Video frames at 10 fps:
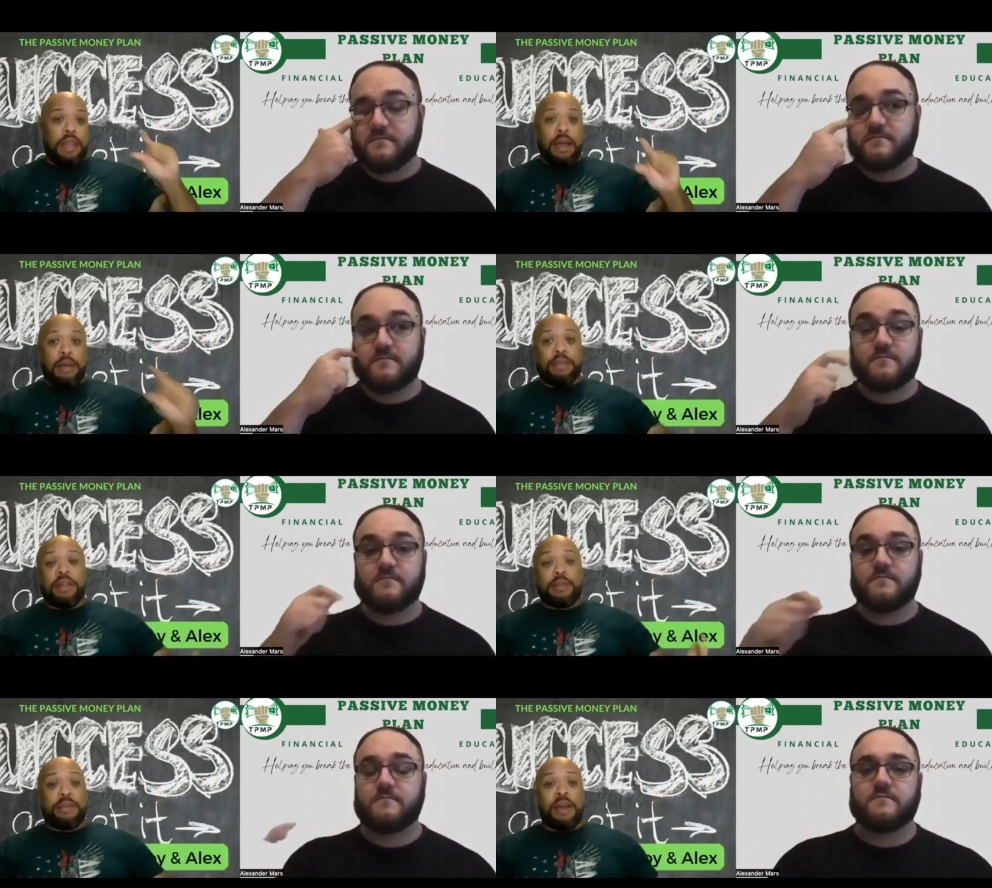Speaker 1: I
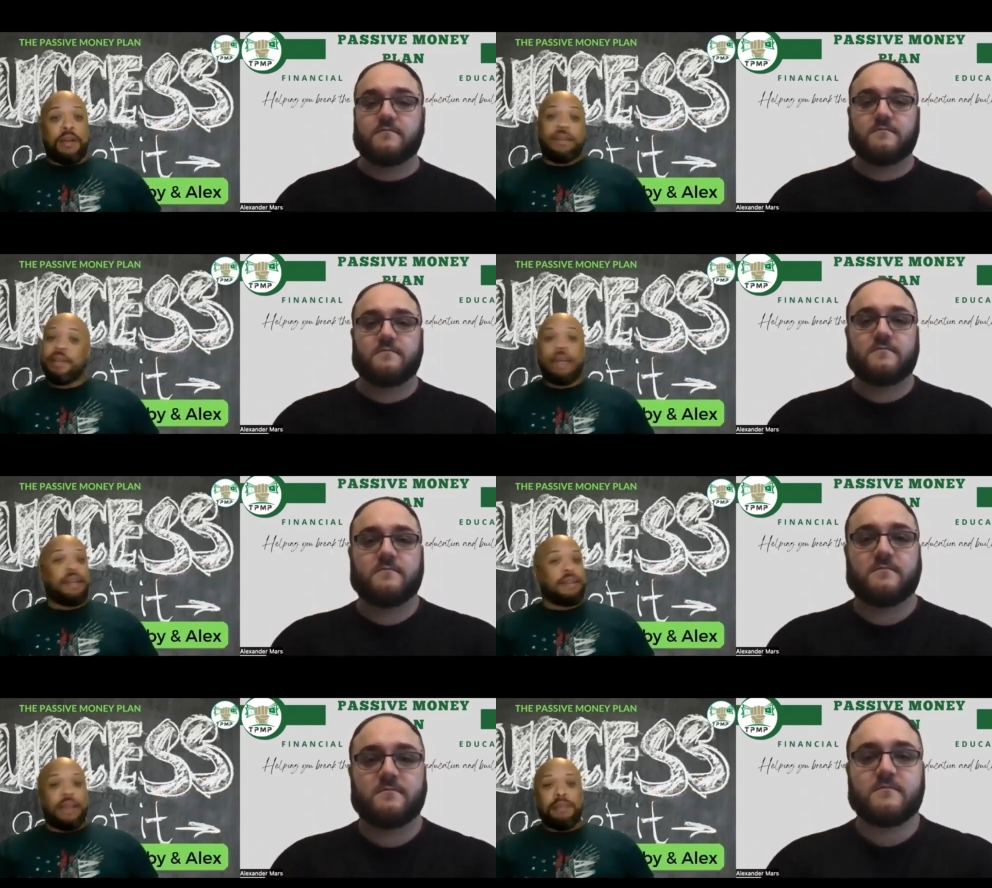unplugged the power, it
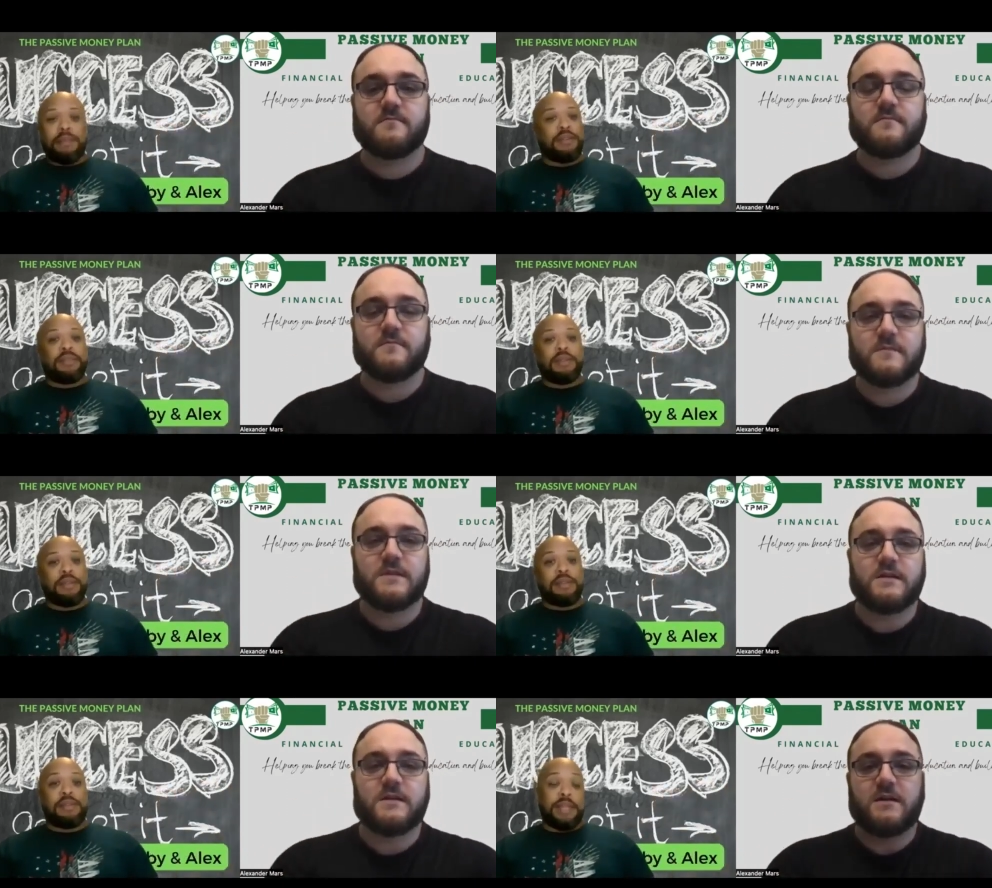ain't came on
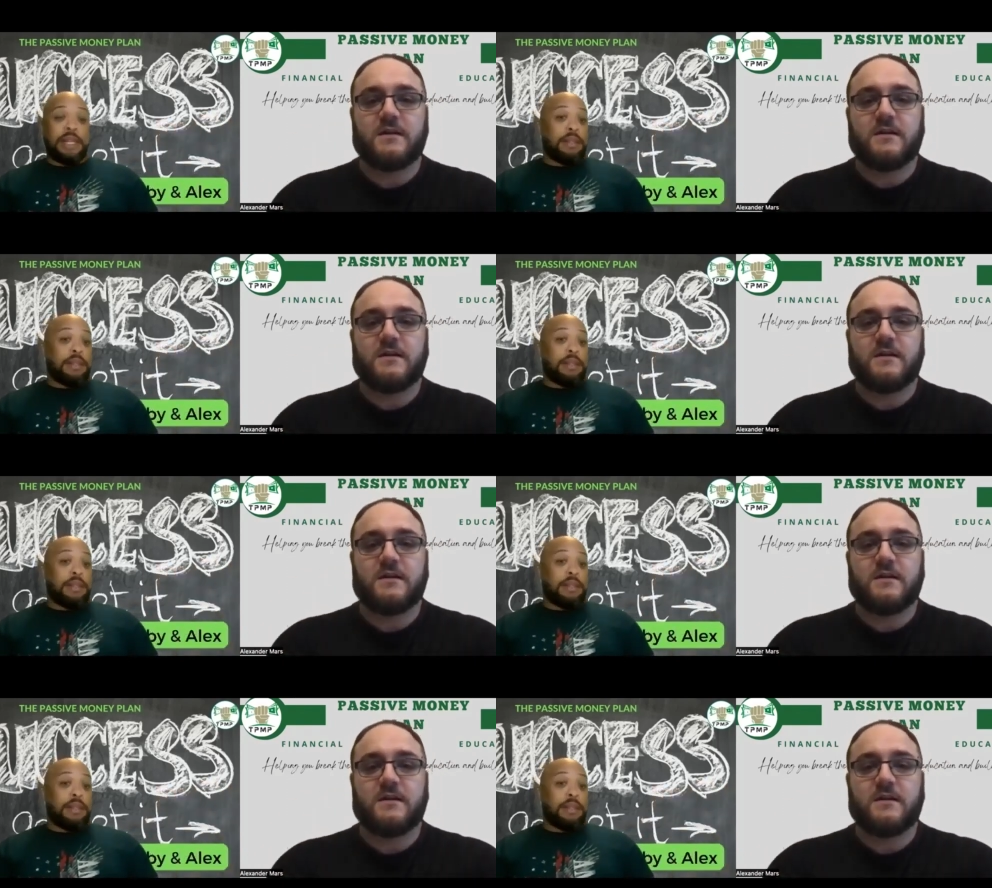since. And